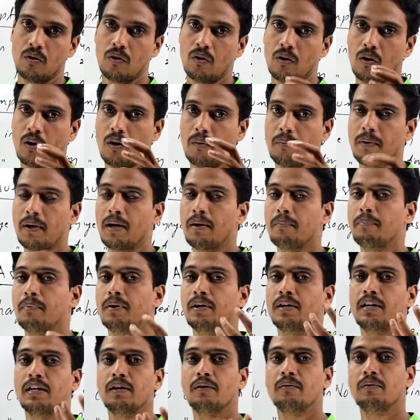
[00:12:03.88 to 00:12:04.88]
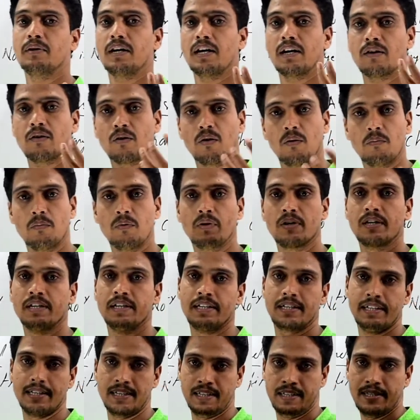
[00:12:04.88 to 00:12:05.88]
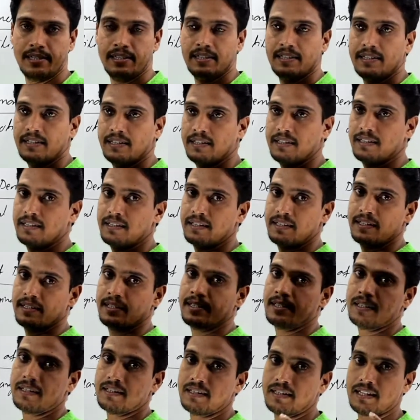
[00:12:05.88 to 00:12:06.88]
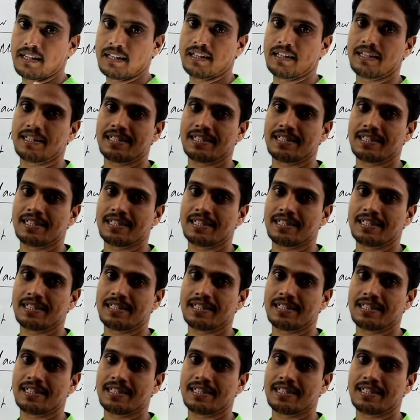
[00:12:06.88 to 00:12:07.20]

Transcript: of a particular commodity, then the